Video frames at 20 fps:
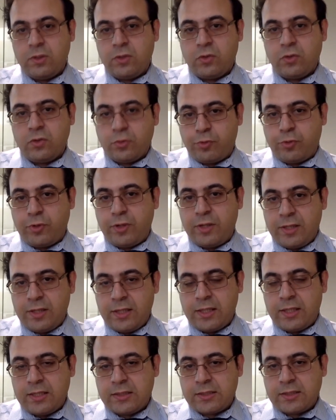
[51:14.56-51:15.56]
your
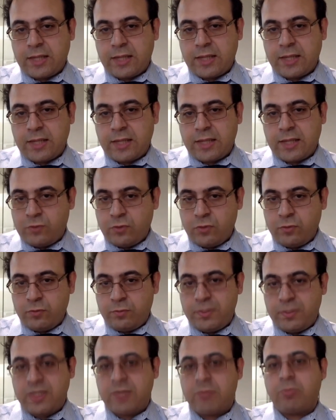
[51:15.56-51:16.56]
breathing is kind of two,
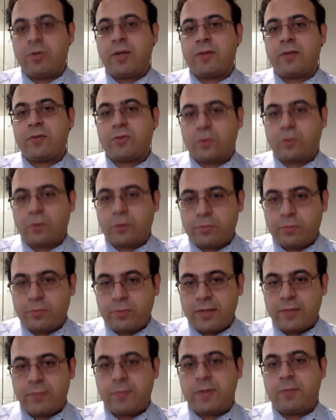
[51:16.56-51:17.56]
big breath, short
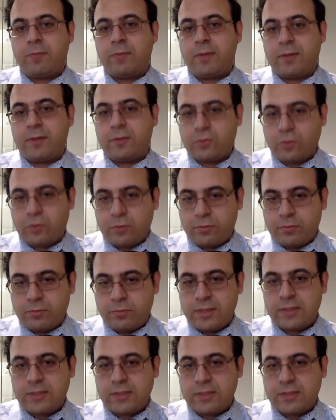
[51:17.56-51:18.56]
breath, big breath, short
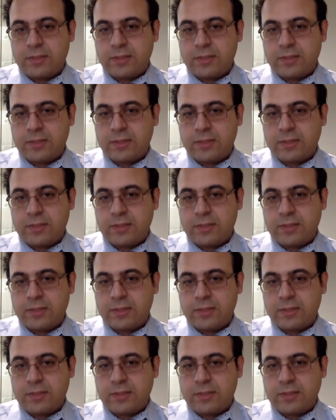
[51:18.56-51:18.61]
breath.